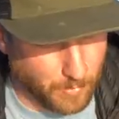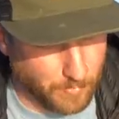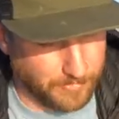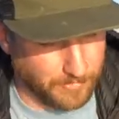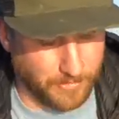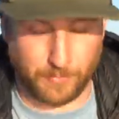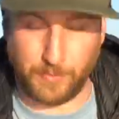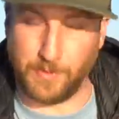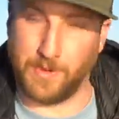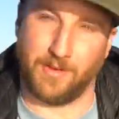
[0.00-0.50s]

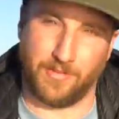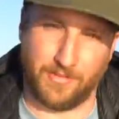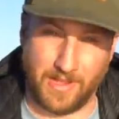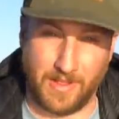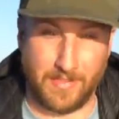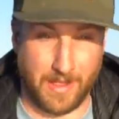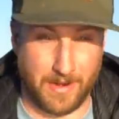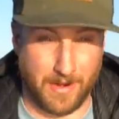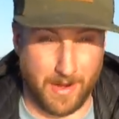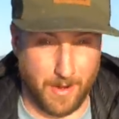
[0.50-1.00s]
first, we got to
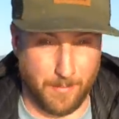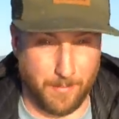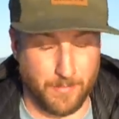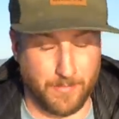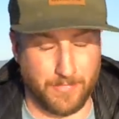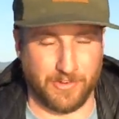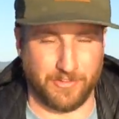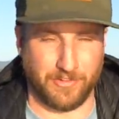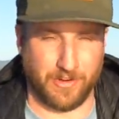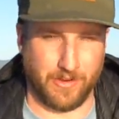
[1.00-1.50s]
set that up.
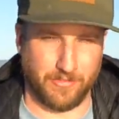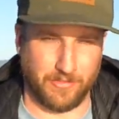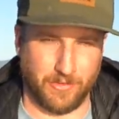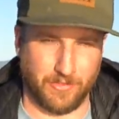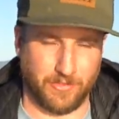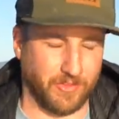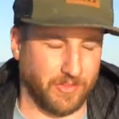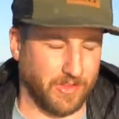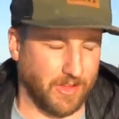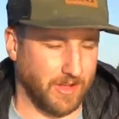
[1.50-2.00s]
The
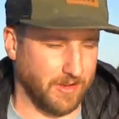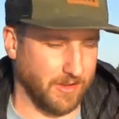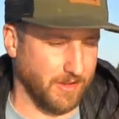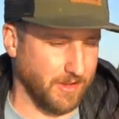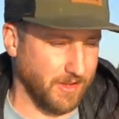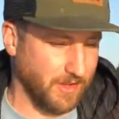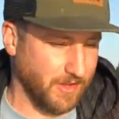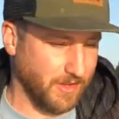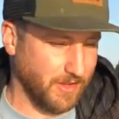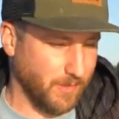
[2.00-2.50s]
transducer's
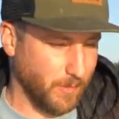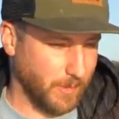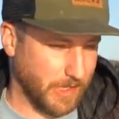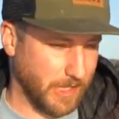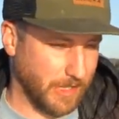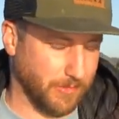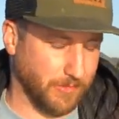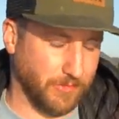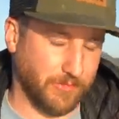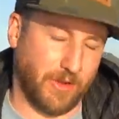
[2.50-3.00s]
in. We
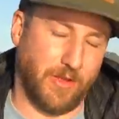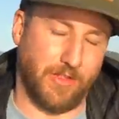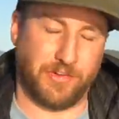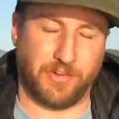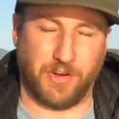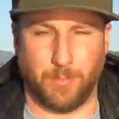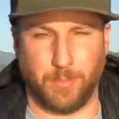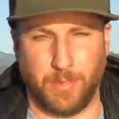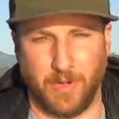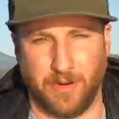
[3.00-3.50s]
got to install the
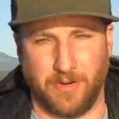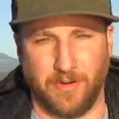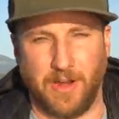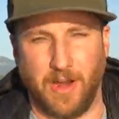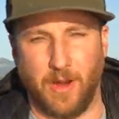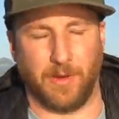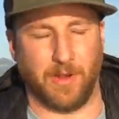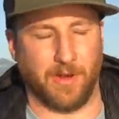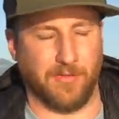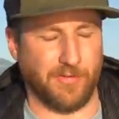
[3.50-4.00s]
chart plotter
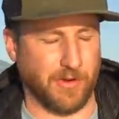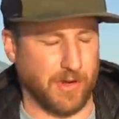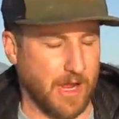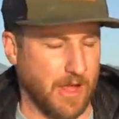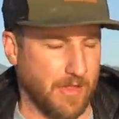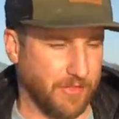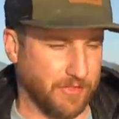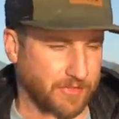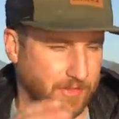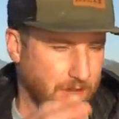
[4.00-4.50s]
now. We got to figure
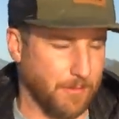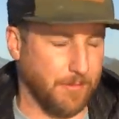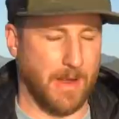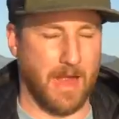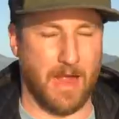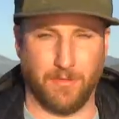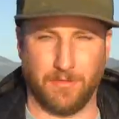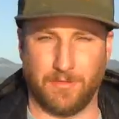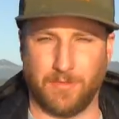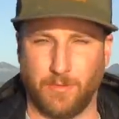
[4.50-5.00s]
out how that's going to
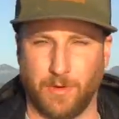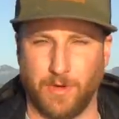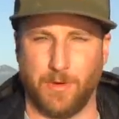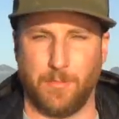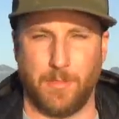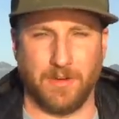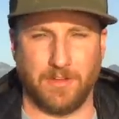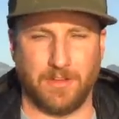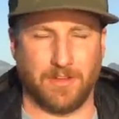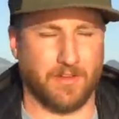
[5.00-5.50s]
mount. We're going
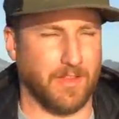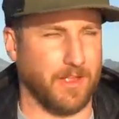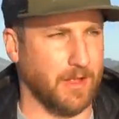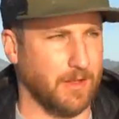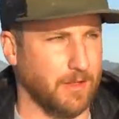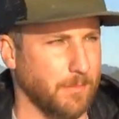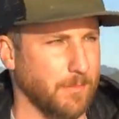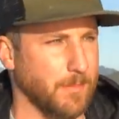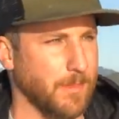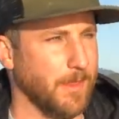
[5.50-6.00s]
to mount it at the
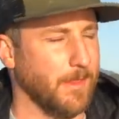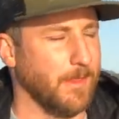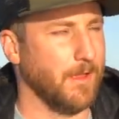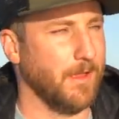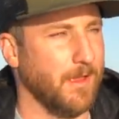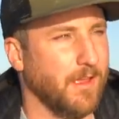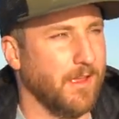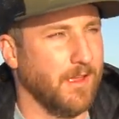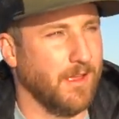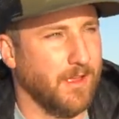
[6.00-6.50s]
helm
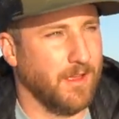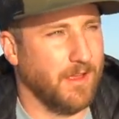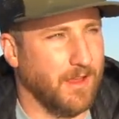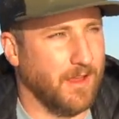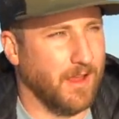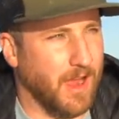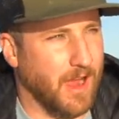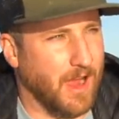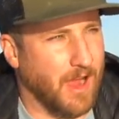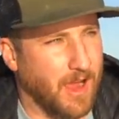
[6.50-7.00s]

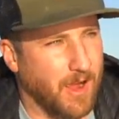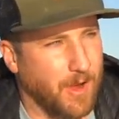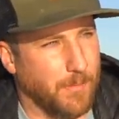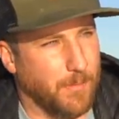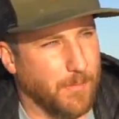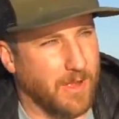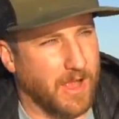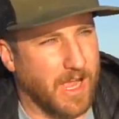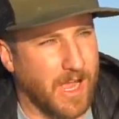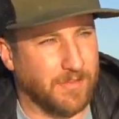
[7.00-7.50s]

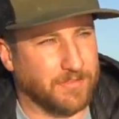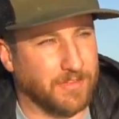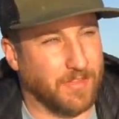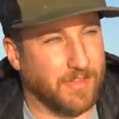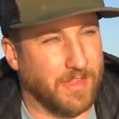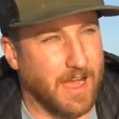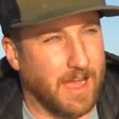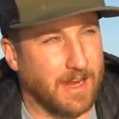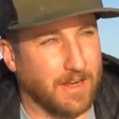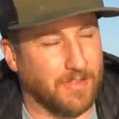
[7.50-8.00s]
um, after
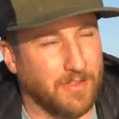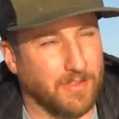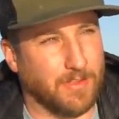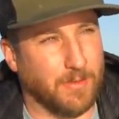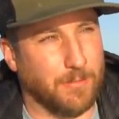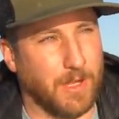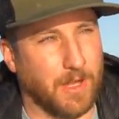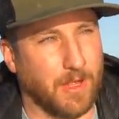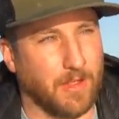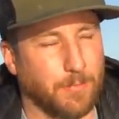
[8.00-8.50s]
that, I think
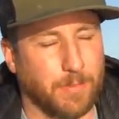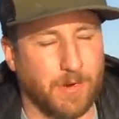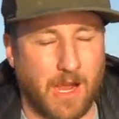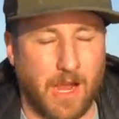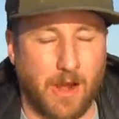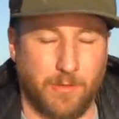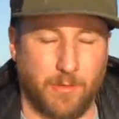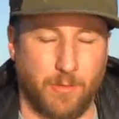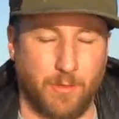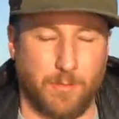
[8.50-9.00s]
the biggest
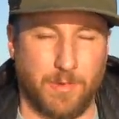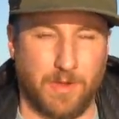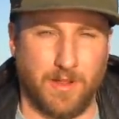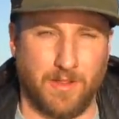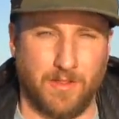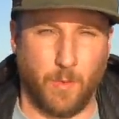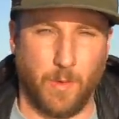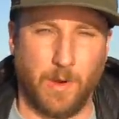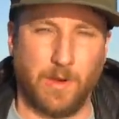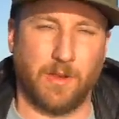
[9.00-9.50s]
priority would
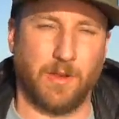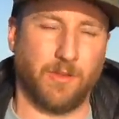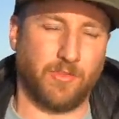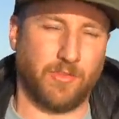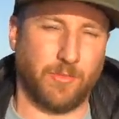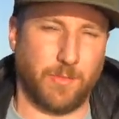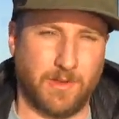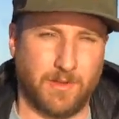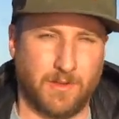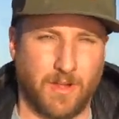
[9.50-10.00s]
be the wind
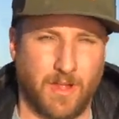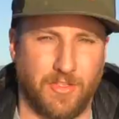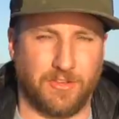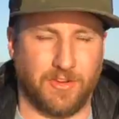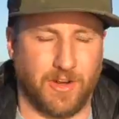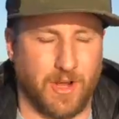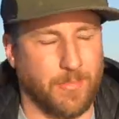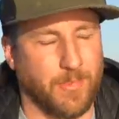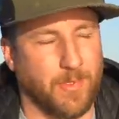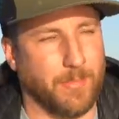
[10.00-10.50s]
instrument at the
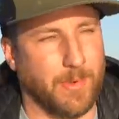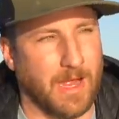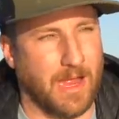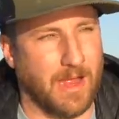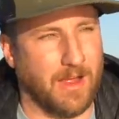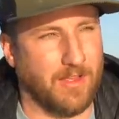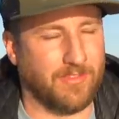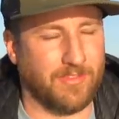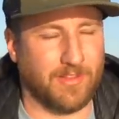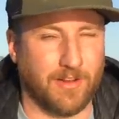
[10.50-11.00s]
top of the
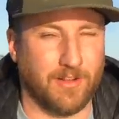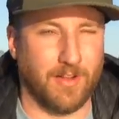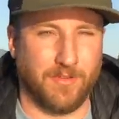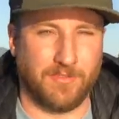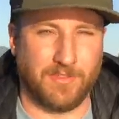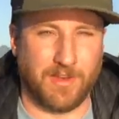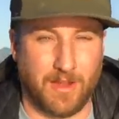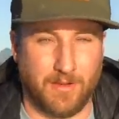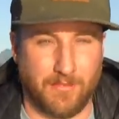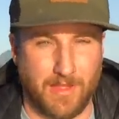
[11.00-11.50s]
mast. I'd
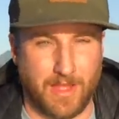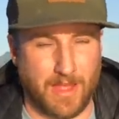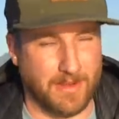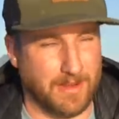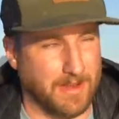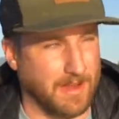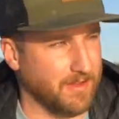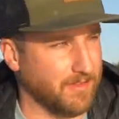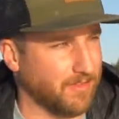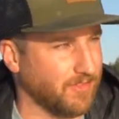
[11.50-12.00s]
love to have
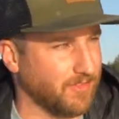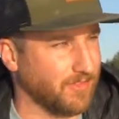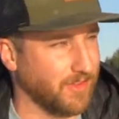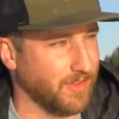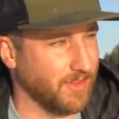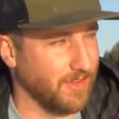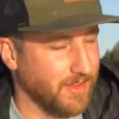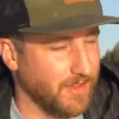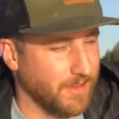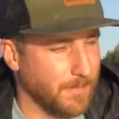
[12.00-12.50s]
that next. A
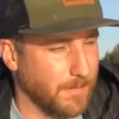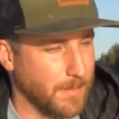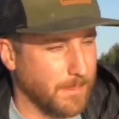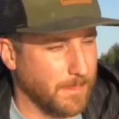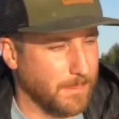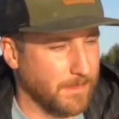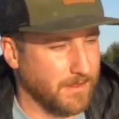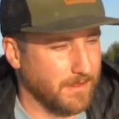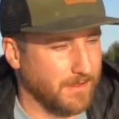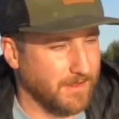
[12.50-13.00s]
wind
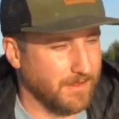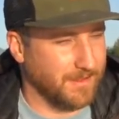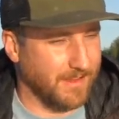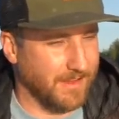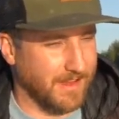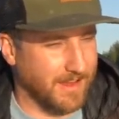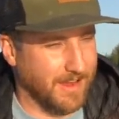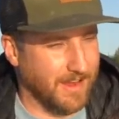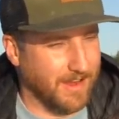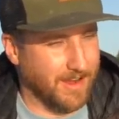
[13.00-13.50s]
indicator.
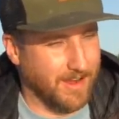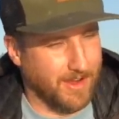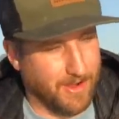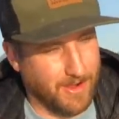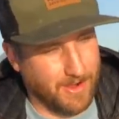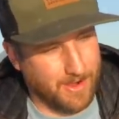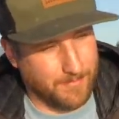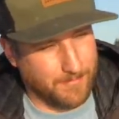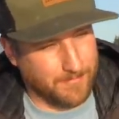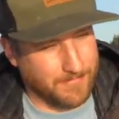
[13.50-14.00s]

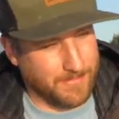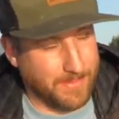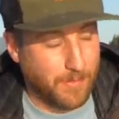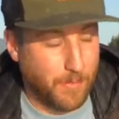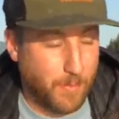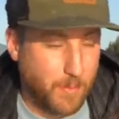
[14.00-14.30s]
Um,